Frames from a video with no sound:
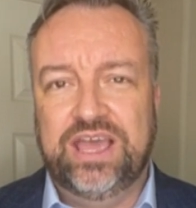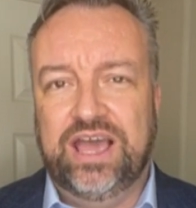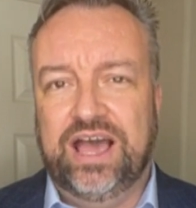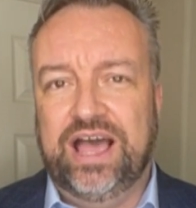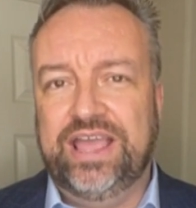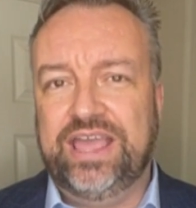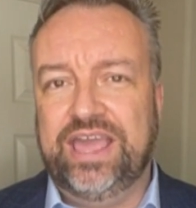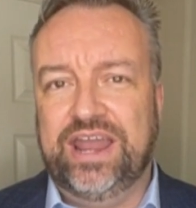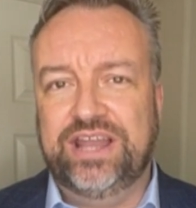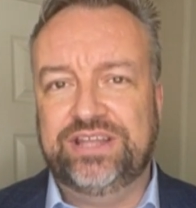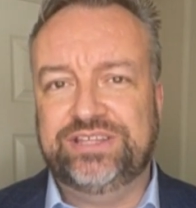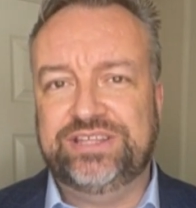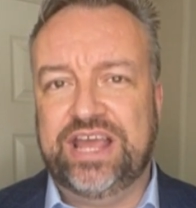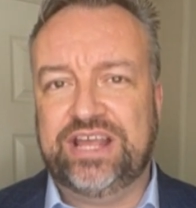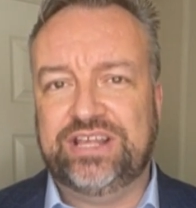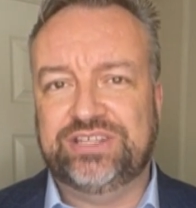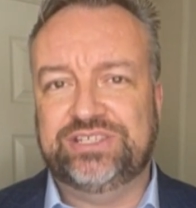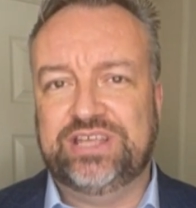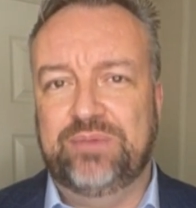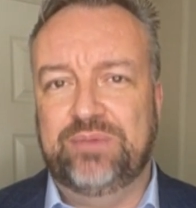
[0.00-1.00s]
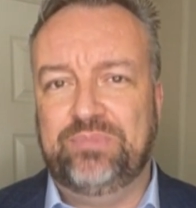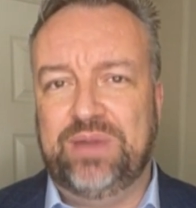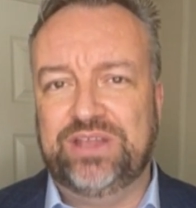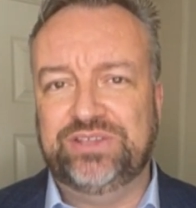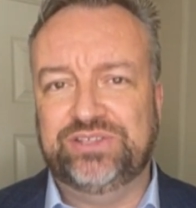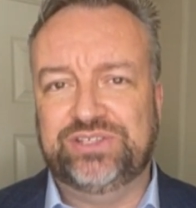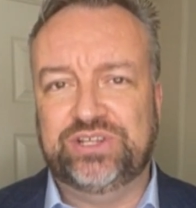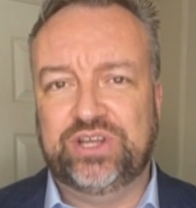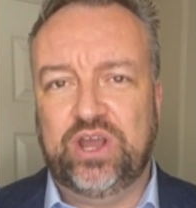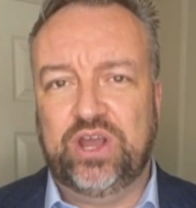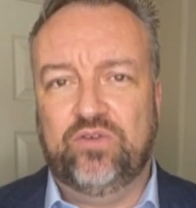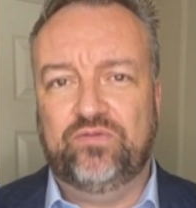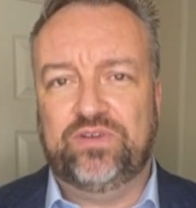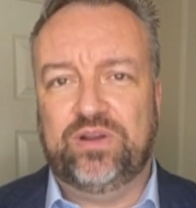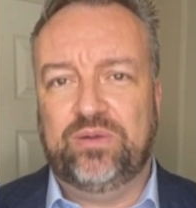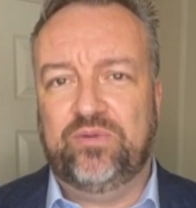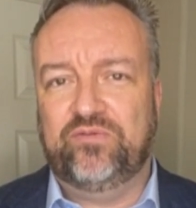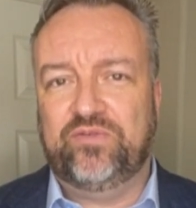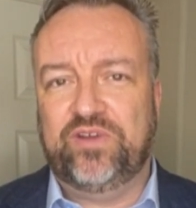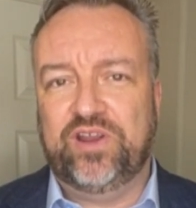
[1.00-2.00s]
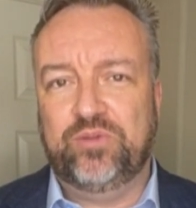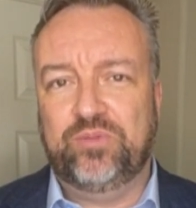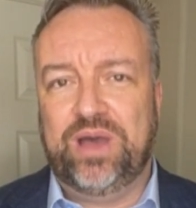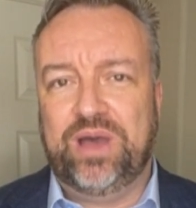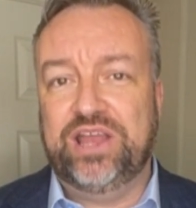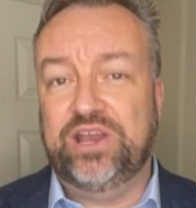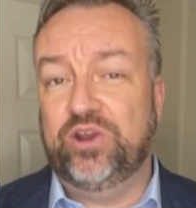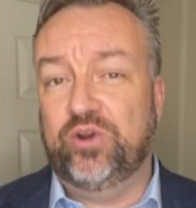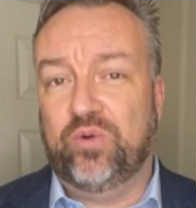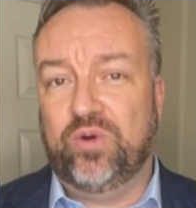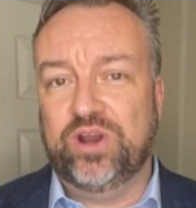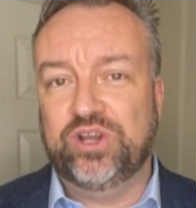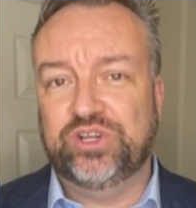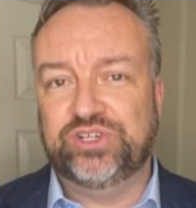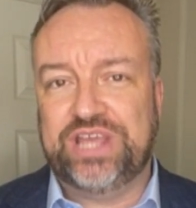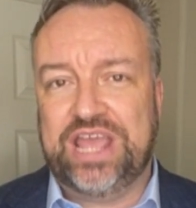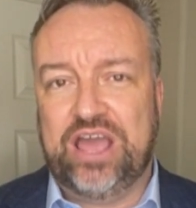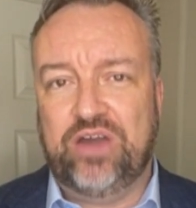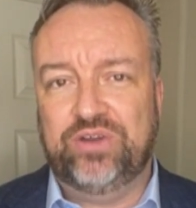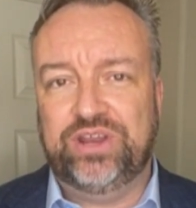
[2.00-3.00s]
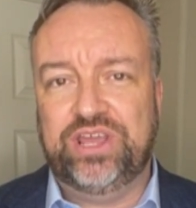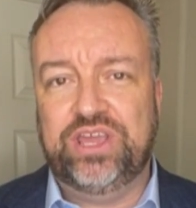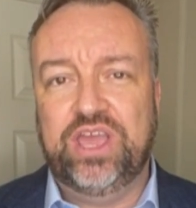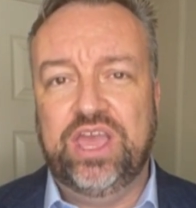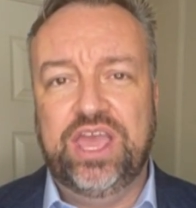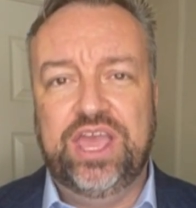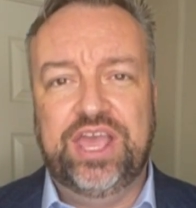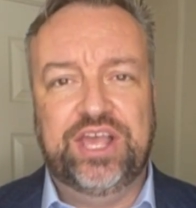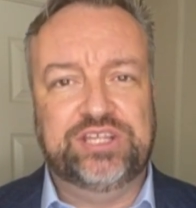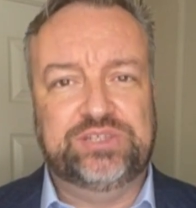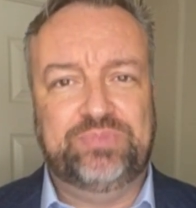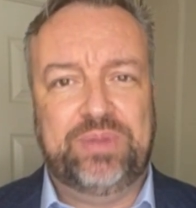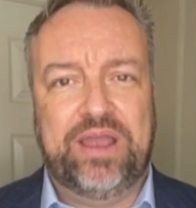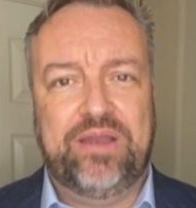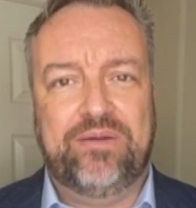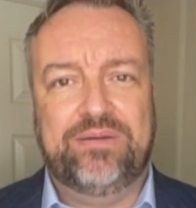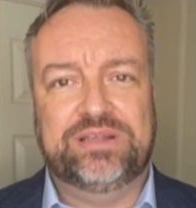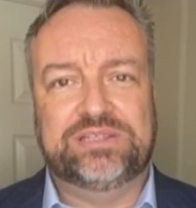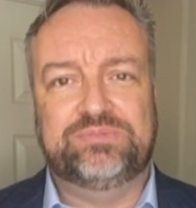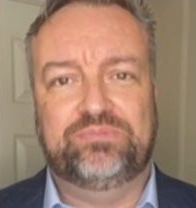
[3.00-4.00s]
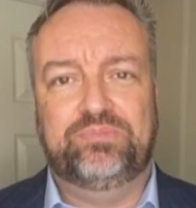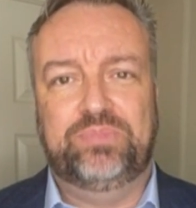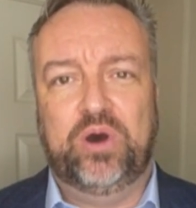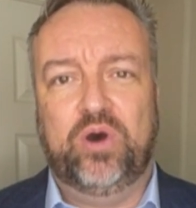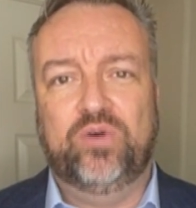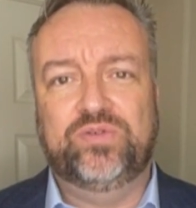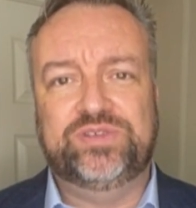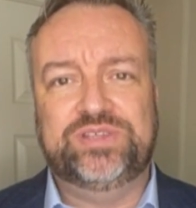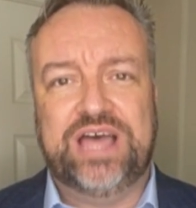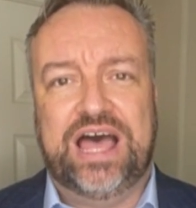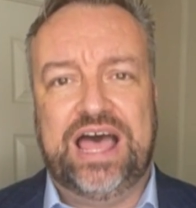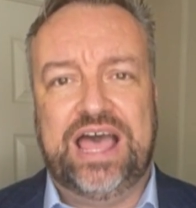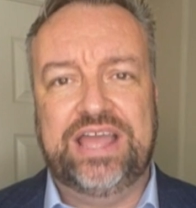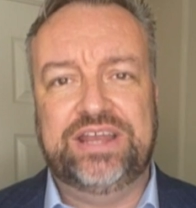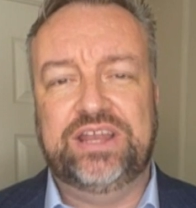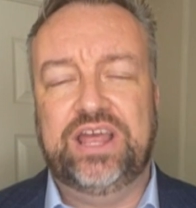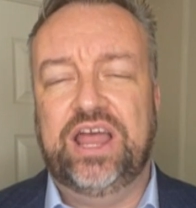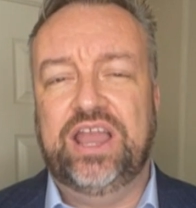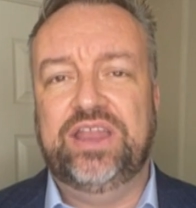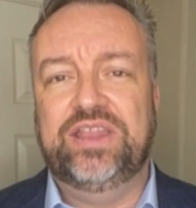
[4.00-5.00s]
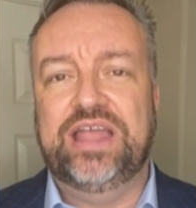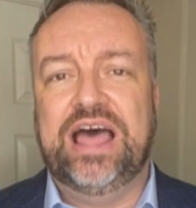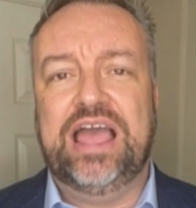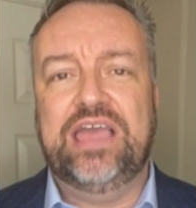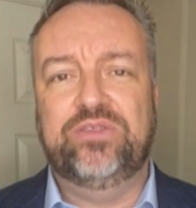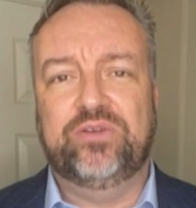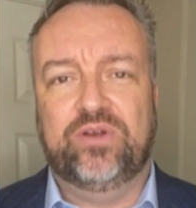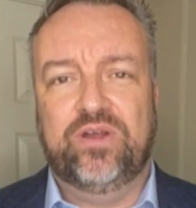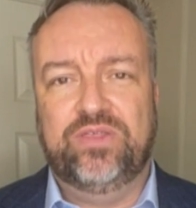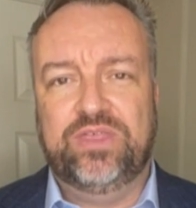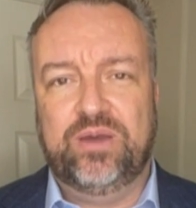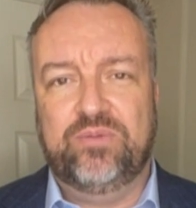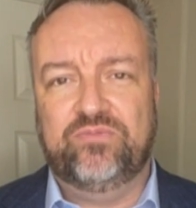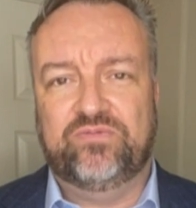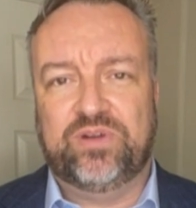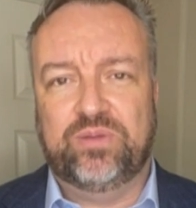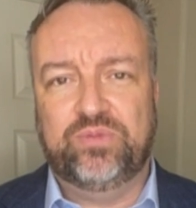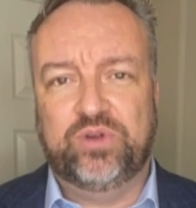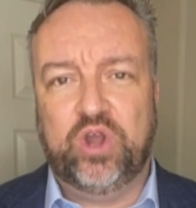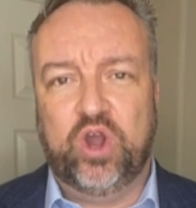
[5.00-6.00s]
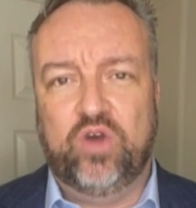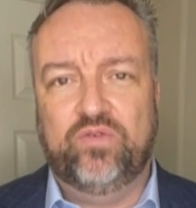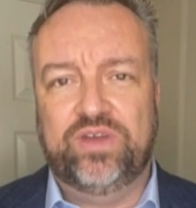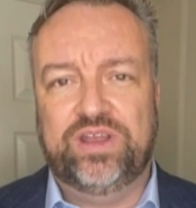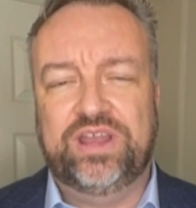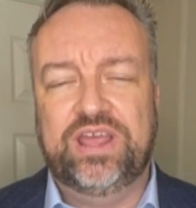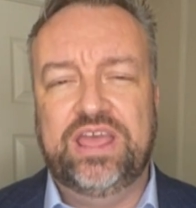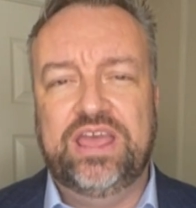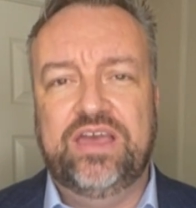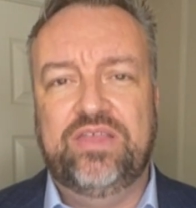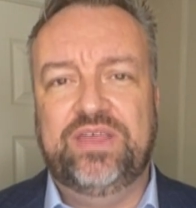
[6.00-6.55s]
I got a text some months ago from a friend of mine in Orange County. His parents both died, neither of them from COVID.